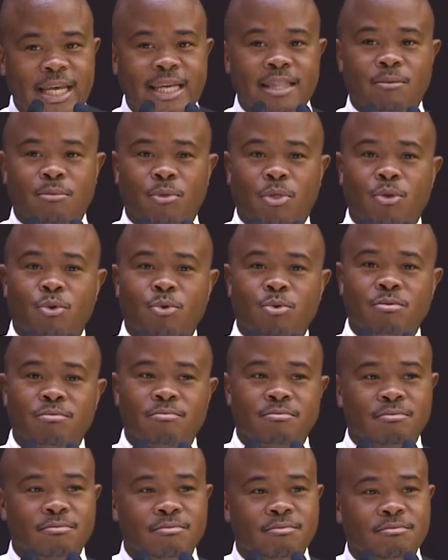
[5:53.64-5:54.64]
take them
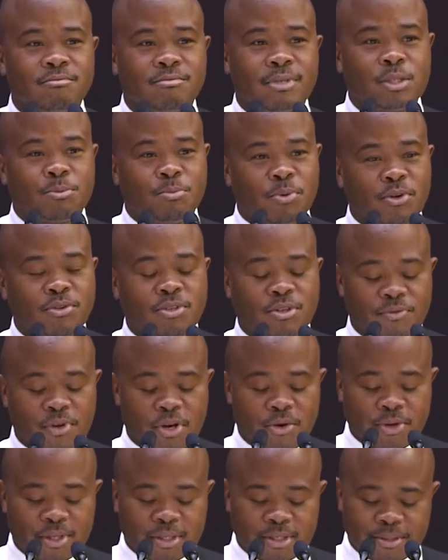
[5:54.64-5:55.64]
through is
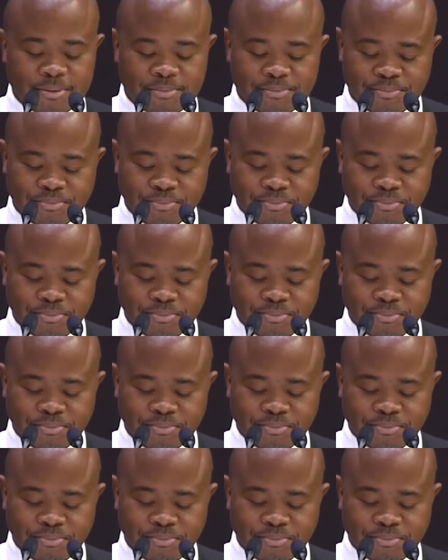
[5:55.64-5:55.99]
perseverance.